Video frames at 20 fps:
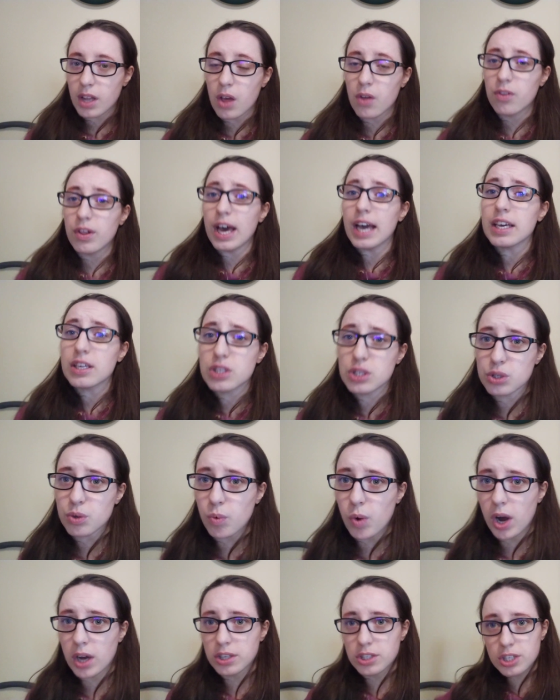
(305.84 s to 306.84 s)
like
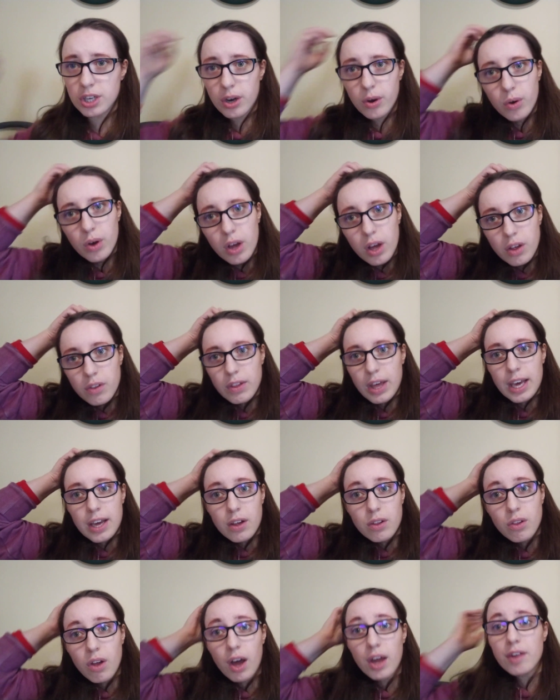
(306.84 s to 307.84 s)
Squanto, like
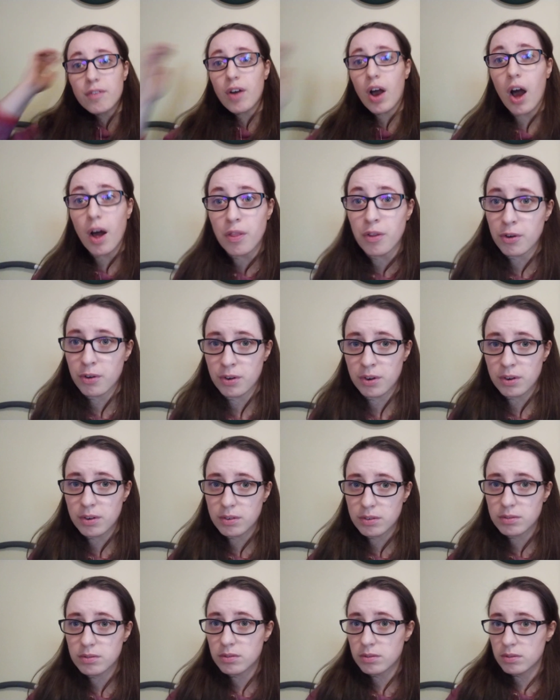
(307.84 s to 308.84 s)
a lot of other
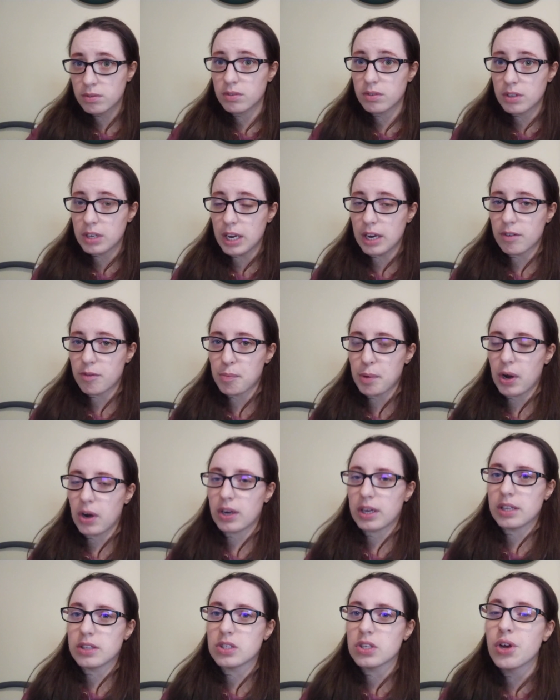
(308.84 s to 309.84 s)
Native
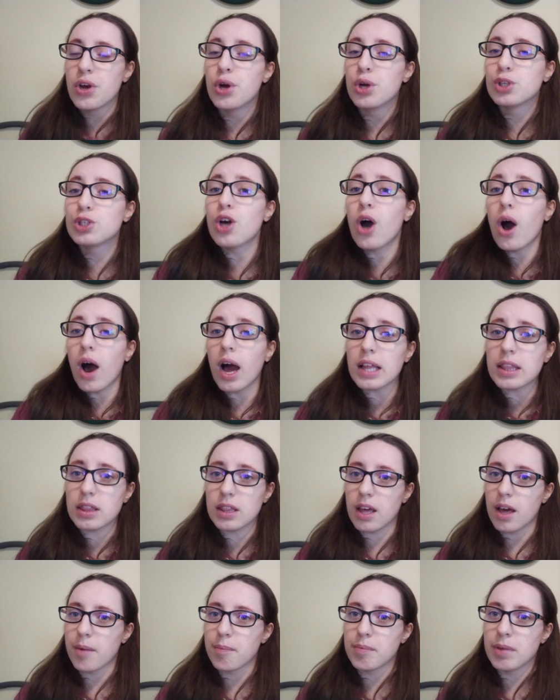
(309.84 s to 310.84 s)
Americans, taught
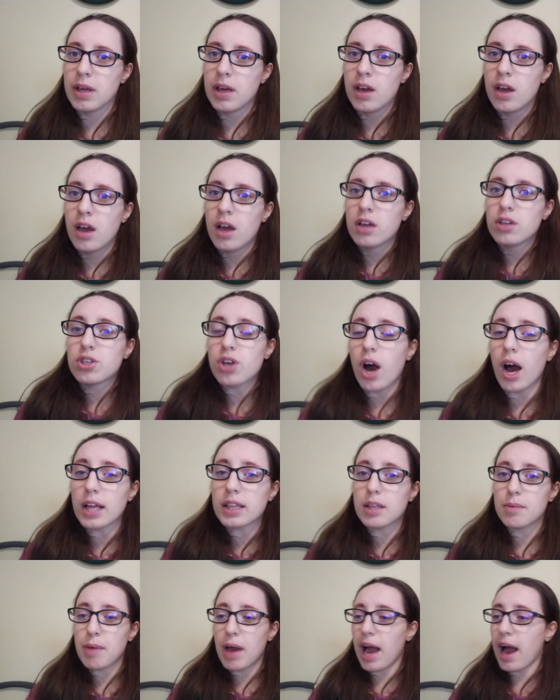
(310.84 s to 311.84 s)
them
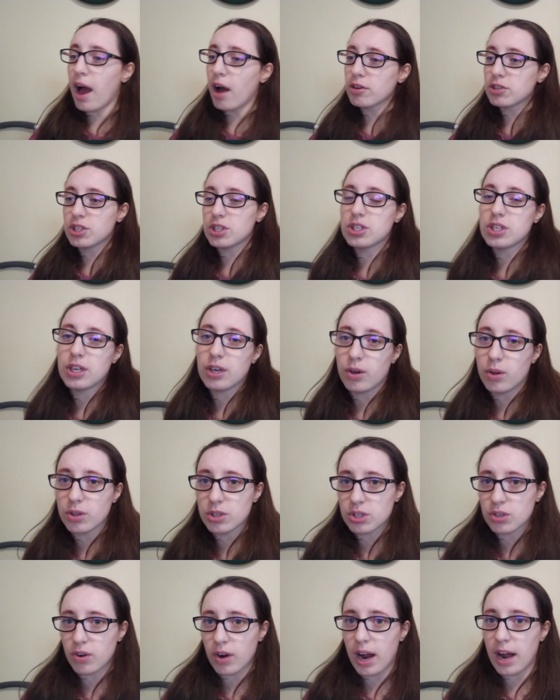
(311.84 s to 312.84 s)
how to till
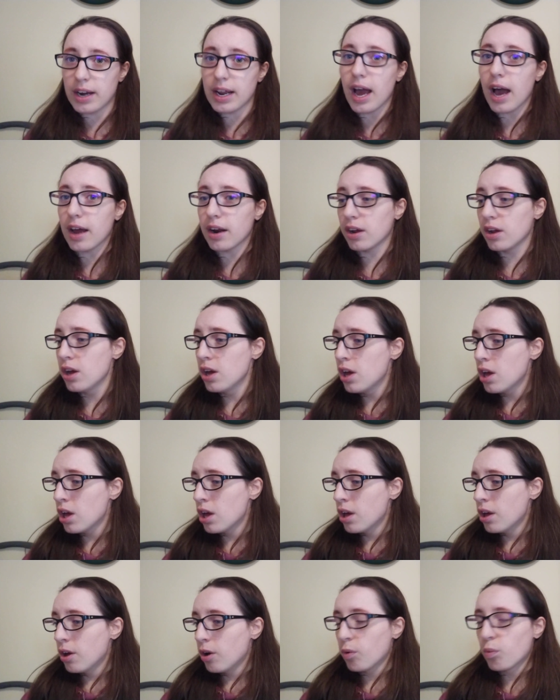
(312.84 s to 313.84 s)
this ground, how to
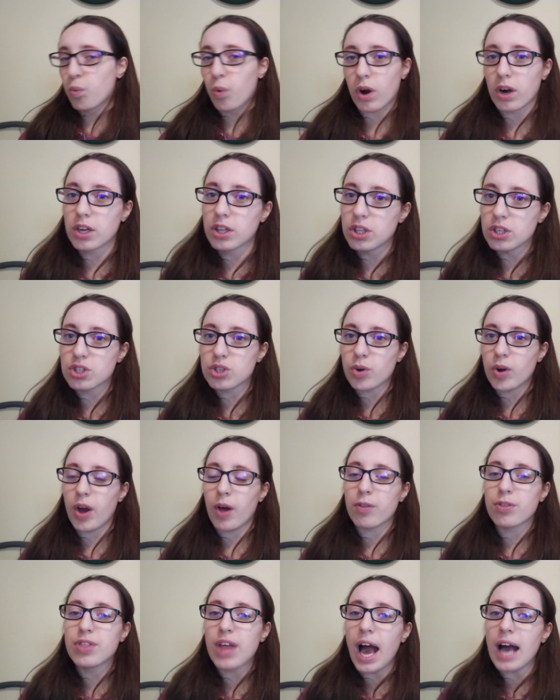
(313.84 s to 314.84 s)
work the
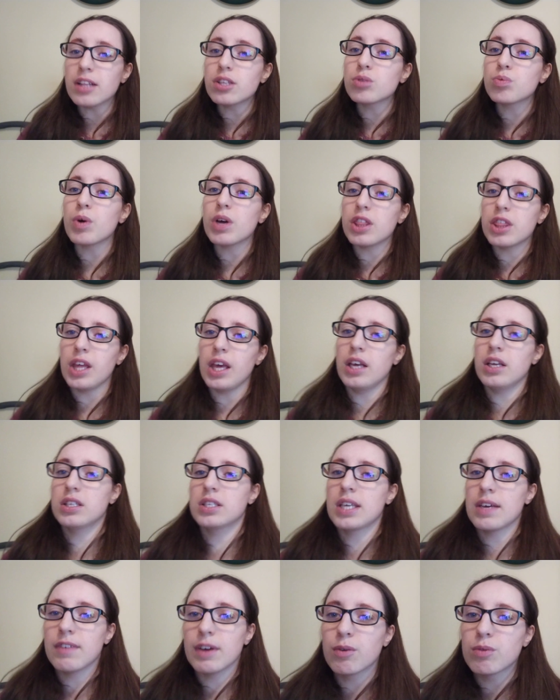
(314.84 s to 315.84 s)
soil. That's what
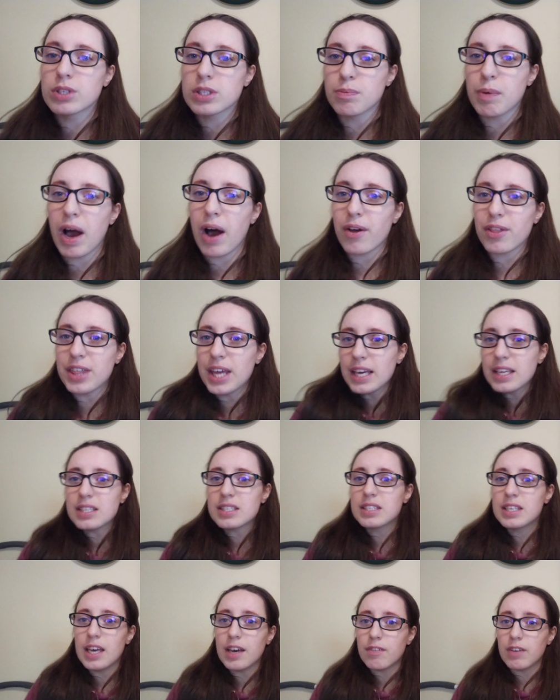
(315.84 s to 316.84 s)
Thanksgiving was about.
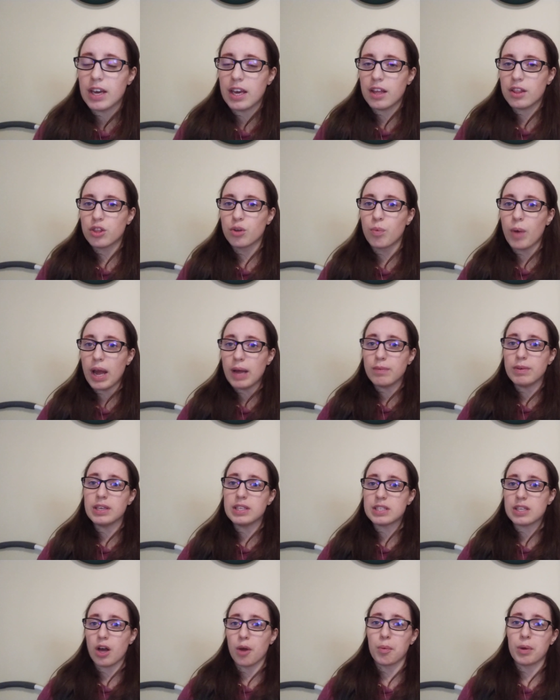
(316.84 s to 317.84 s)
Thanksgiving, the way we
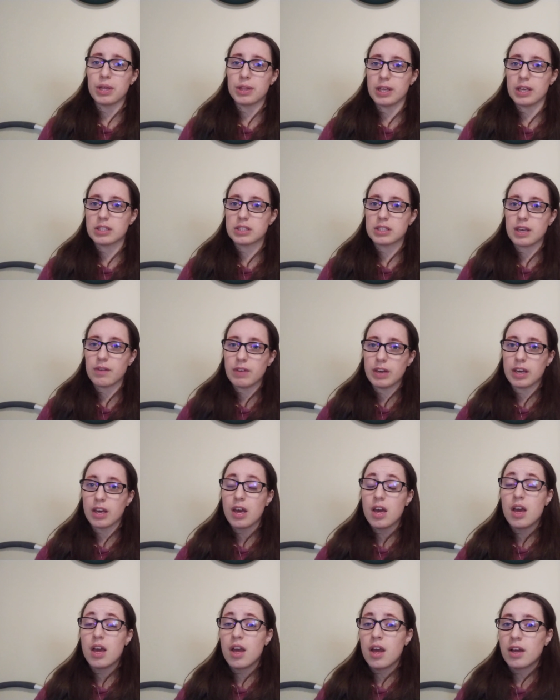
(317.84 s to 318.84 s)
celebrate Thanksgiving
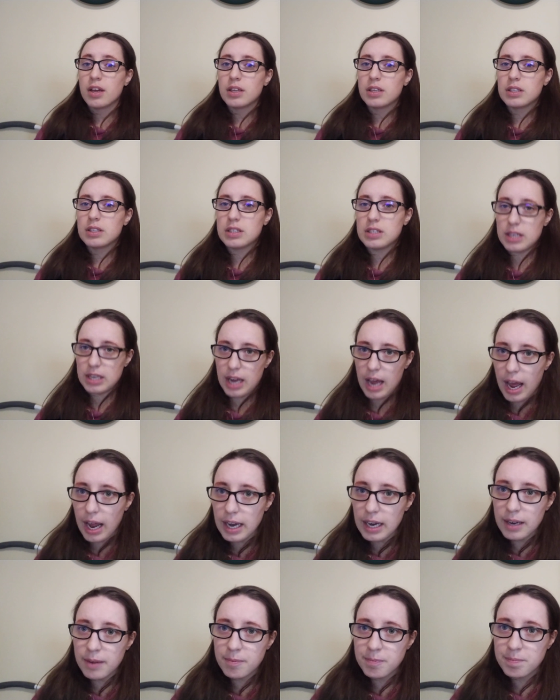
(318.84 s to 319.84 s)

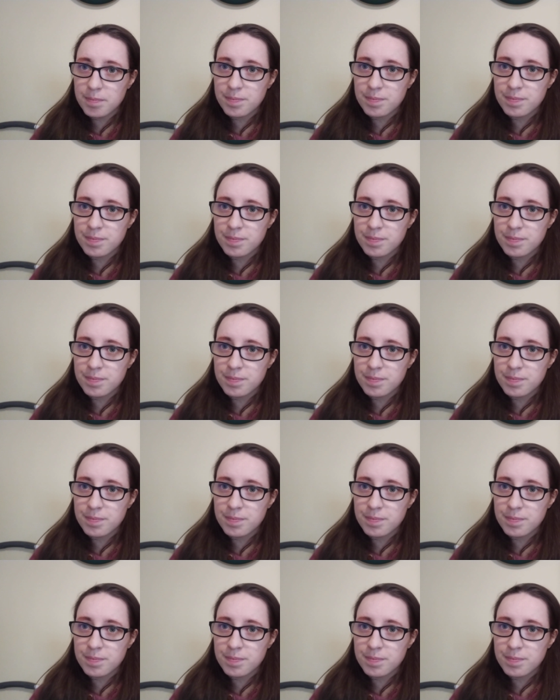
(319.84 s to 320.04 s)
today,